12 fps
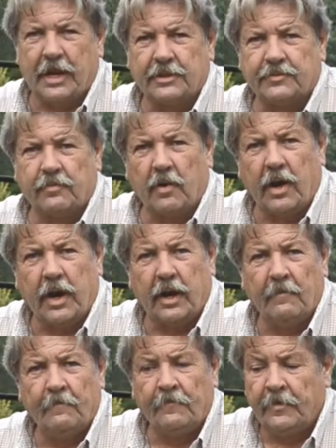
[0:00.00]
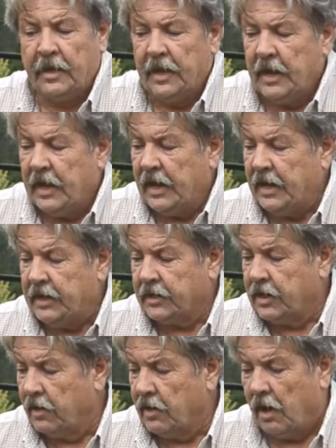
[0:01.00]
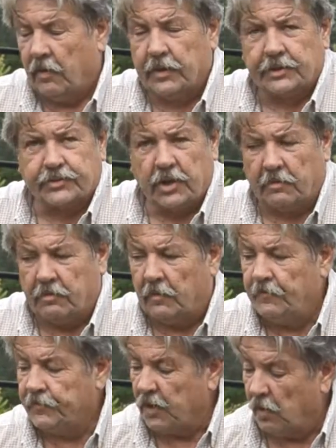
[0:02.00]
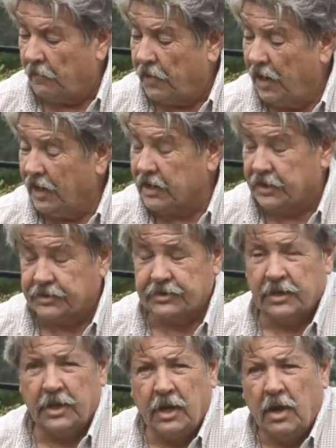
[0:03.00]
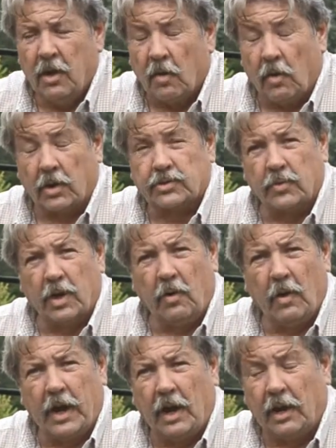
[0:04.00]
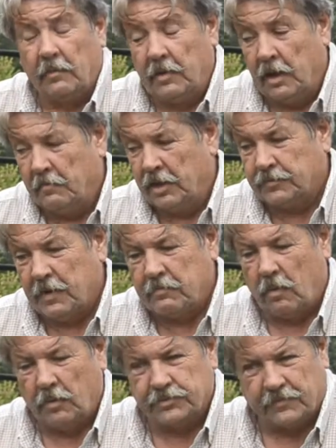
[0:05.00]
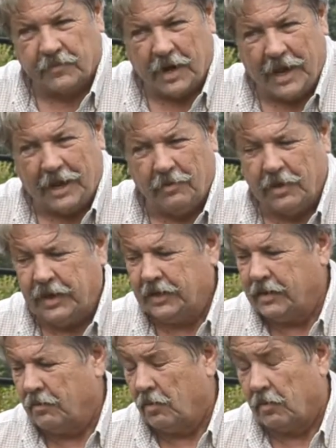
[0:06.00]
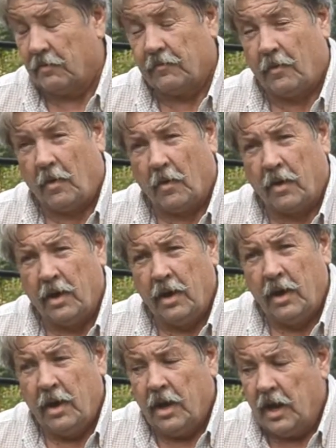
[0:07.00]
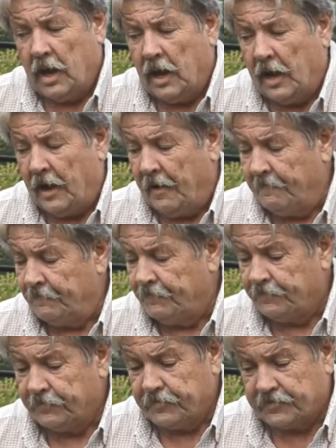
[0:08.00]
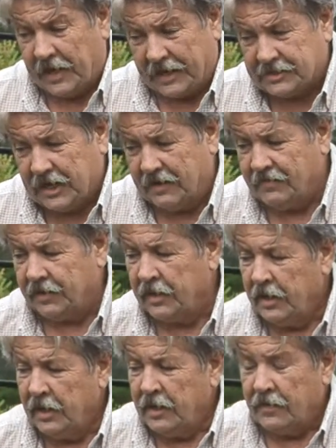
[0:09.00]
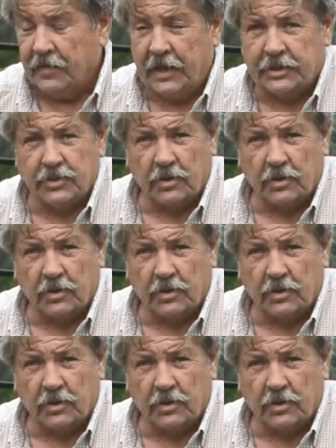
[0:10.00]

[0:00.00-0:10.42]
in spring and go to all this trouble? Well, pumpkins works real well. Most people want them for Halloween, they want them for Thanksgiving. And these will